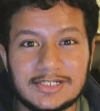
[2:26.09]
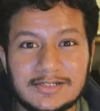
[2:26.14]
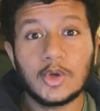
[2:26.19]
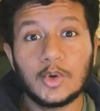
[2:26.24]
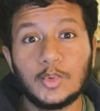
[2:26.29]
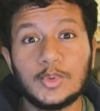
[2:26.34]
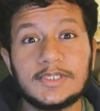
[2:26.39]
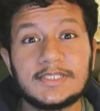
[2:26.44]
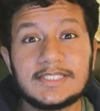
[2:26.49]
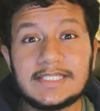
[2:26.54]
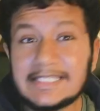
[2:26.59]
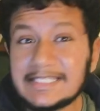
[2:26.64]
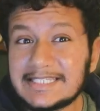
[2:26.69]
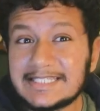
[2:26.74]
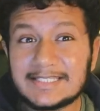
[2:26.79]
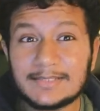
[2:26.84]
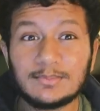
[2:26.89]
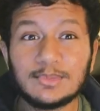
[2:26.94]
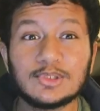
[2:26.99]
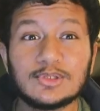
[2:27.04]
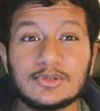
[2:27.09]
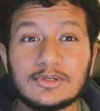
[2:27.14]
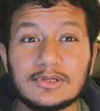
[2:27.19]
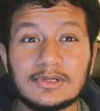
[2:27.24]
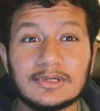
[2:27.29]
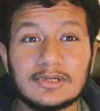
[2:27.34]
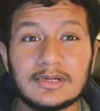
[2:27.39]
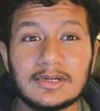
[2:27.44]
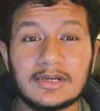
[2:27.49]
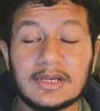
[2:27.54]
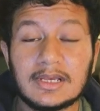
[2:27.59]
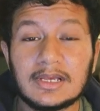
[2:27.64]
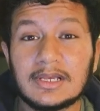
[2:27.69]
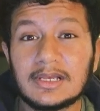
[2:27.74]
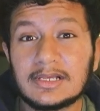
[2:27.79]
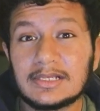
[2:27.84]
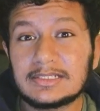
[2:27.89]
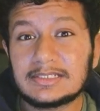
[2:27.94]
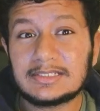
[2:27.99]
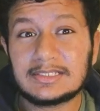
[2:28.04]
We see similar
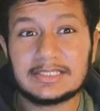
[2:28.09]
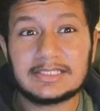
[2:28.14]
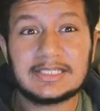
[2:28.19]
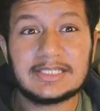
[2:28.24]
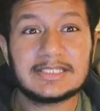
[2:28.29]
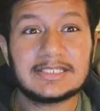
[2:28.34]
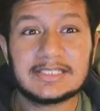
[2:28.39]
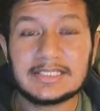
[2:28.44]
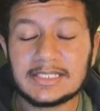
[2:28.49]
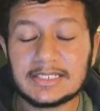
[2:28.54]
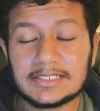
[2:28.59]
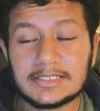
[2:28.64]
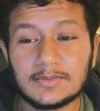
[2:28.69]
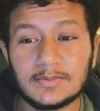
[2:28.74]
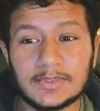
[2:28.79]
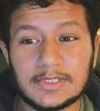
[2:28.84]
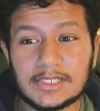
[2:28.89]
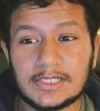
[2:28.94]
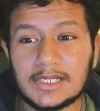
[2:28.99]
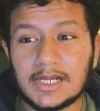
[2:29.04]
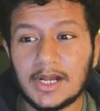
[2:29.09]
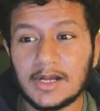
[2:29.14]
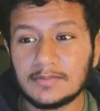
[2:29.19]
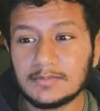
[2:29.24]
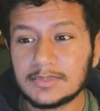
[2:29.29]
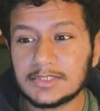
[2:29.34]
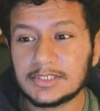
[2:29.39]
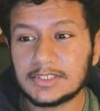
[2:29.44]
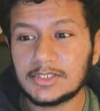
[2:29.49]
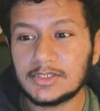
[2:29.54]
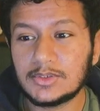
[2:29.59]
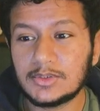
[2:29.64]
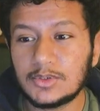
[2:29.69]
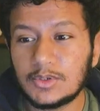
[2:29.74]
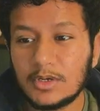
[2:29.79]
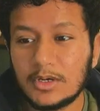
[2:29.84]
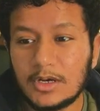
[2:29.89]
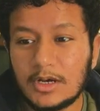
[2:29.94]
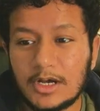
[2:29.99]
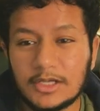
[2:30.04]
statistics when it comes to
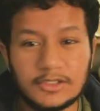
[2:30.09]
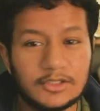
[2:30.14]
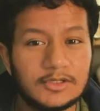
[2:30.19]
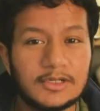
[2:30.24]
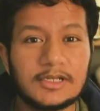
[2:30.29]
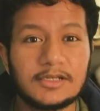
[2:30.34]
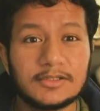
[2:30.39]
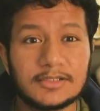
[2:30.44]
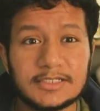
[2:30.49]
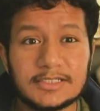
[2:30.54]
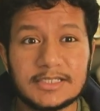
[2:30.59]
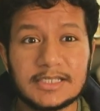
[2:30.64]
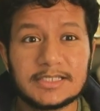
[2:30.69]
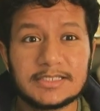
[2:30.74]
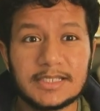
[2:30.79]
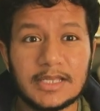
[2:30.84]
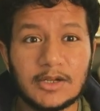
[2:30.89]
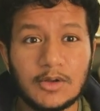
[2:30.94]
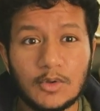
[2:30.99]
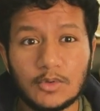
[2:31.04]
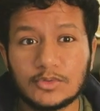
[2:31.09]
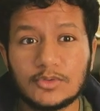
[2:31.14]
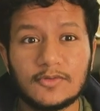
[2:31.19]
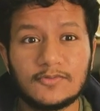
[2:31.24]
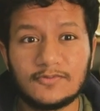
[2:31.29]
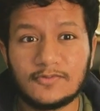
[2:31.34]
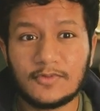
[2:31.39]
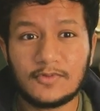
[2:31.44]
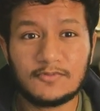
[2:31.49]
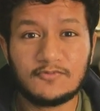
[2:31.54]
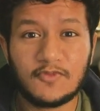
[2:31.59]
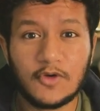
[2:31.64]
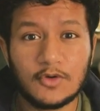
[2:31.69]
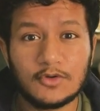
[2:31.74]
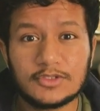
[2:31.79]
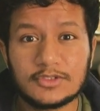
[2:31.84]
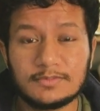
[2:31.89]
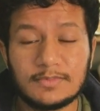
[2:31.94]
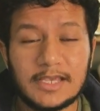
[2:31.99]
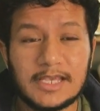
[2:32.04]
other illnesses that older folks
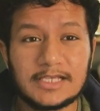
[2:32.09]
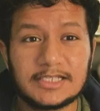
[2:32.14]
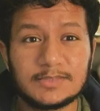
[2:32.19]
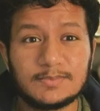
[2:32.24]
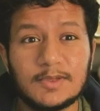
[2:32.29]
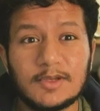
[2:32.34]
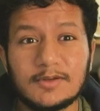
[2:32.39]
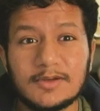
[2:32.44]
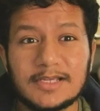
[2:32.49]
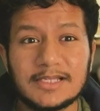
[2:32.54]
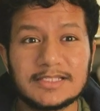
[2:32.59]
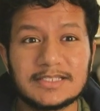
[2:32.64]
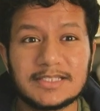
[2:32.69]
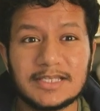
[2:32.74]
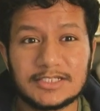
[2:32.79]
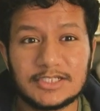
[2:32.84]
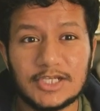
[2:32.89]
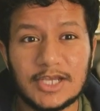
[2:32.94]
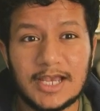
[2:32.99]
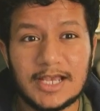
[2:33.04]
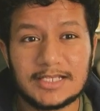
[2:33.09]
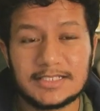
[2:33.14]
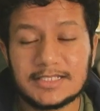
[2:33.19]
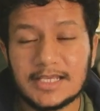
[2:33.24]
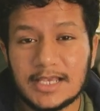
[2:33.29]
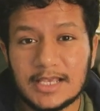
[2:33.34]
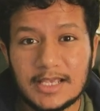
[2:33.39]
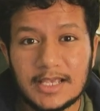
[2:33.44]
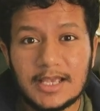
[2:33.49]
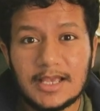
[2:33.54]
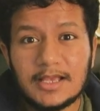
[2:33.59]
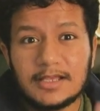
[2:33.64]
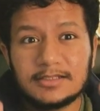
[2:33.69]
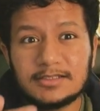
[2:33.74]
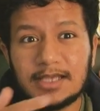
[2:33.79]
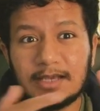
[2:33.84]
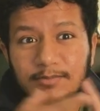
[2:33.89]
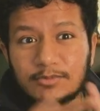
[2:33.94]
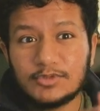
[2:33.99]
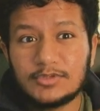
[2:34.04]
may experience, such as
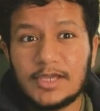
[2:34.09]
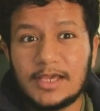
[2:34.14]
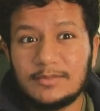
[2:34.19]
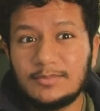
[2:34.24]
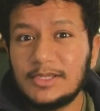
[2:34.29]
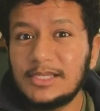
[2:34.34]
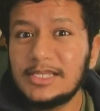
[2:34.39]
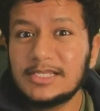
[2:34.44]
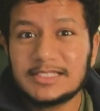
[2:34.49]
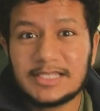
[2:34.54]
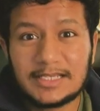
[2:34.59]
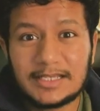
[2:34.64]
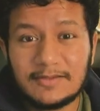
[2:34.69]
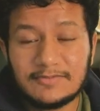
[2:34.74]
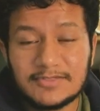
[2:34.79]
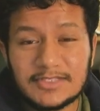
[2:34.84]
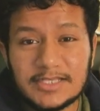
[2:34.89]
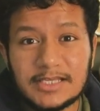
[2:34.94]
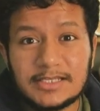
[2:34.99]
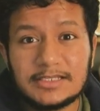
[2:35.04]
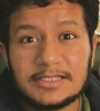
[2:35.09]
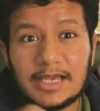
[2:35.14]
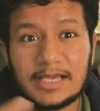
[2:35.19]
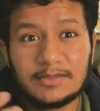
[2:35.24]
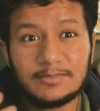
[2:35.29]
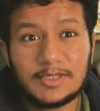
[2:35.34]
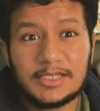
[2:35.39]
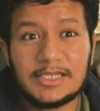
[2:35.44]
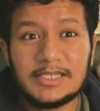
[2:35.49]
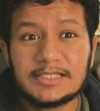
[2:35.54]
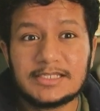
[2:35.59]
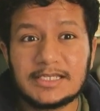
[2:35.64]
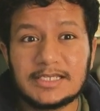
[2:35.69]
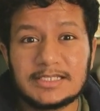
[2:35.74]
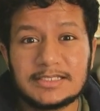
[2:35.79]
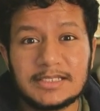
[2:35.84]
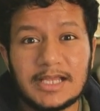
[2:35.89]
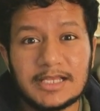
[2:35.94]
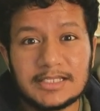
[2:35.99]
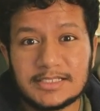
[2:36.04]
type 2 diabetes. Like I've said, diabetes is
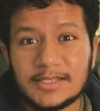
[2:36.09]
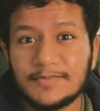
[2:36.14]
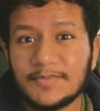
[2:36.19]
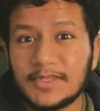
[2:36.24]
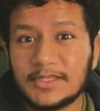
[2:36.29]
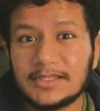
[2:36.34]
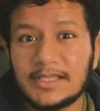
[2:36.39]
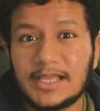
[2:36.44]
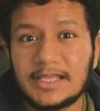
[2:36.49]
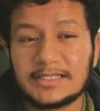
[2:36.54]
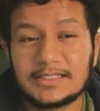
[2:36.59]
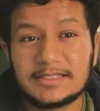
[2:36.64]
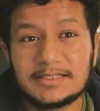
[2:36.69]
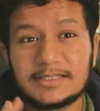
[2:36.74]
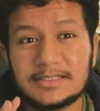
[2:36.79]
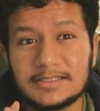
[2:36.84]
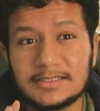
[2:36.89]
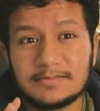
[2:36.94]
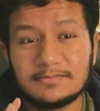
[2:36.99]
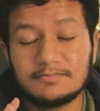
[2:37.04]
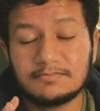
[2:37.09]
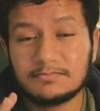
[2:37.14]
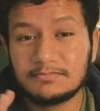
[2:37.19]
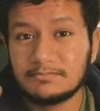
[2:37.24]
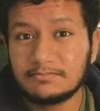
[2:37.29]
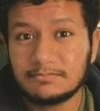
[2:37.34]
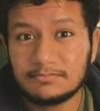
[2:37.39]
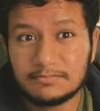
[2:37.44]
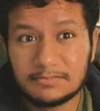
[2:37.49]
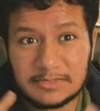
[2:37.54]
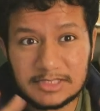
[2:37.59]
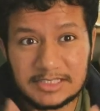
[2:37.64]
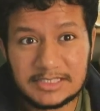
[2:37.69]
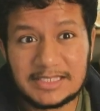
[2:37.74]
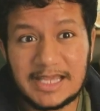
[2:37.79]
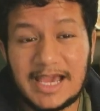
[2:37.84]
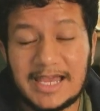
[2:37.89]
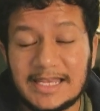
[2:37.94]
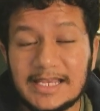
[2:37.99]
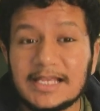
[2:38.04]
not something that's
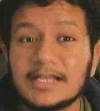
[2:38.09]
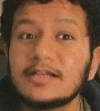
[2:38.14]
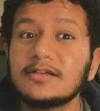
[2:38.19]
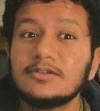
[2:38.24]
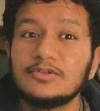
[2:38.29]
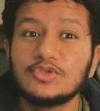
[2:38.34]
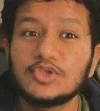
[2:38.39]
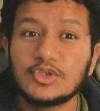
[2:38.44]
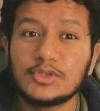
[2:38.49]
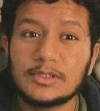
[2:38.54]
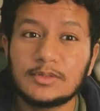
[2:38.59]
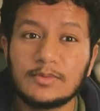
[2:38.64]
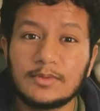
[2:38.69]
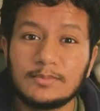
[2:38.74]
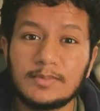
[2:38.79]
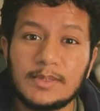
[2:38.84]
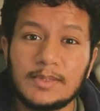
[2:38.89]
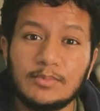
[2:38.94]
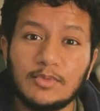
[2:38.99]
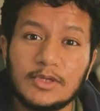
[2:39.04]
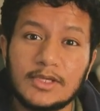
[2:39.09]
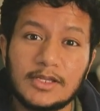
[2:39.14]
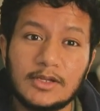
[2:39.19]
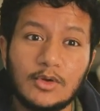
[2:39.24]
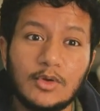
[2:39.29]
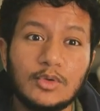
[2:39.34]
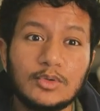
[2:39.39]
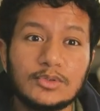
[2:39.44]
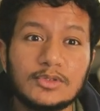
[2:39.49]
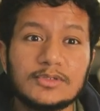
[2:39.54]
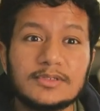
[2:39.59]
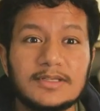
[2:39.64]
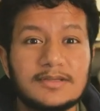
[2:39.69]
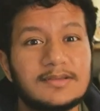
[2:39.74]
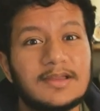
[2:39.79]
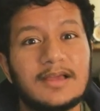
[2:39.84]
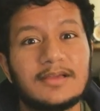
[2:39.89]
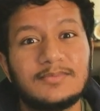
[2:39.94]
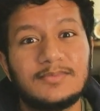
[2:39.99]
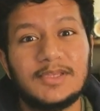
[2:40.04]
static. Usually, when people get older, their
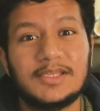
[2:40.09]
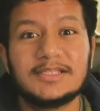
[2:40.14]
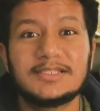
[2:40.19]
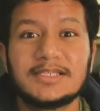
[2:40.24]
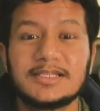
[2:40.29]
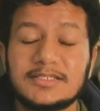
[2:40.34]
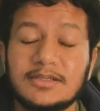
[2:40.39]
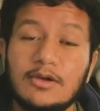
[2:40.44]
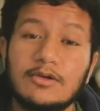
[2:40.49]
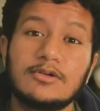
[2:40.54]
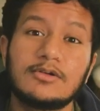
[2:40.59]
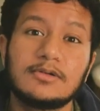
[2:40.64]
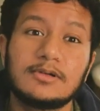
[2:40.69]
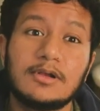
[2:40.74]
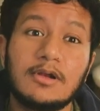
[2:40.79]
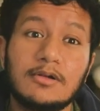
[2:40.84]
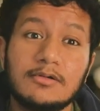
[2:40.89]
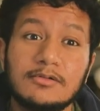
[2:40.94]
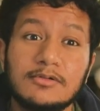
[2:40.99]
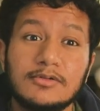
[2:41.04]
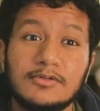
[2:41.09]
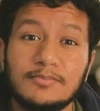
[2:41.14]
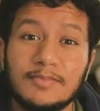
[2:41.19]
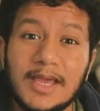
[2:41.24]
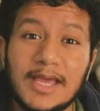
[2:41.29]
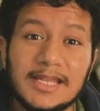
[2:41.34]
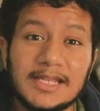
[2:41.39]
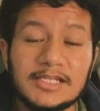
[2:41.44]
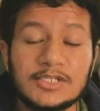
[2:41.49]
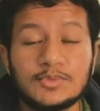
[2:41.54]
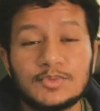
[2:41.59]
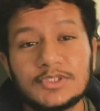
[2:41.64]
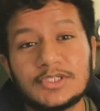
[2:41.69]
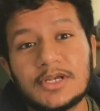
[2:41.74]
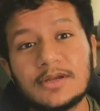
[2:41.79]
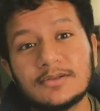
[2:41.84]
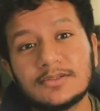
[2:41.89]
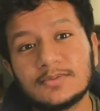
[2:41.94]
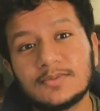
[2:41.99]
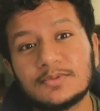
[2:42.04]
diabetes gets harder and harder to manage, which
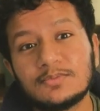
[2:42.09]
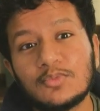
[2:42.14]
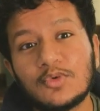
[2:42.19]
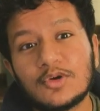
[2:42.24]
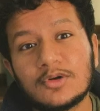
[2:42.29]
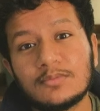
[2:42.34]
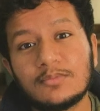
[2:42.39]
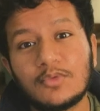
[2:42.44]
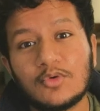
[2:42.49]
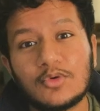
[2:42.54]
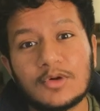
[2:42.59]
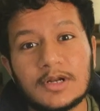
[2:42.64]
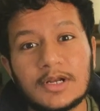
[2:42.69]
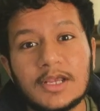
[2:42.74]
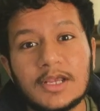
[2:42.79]
comes with more and more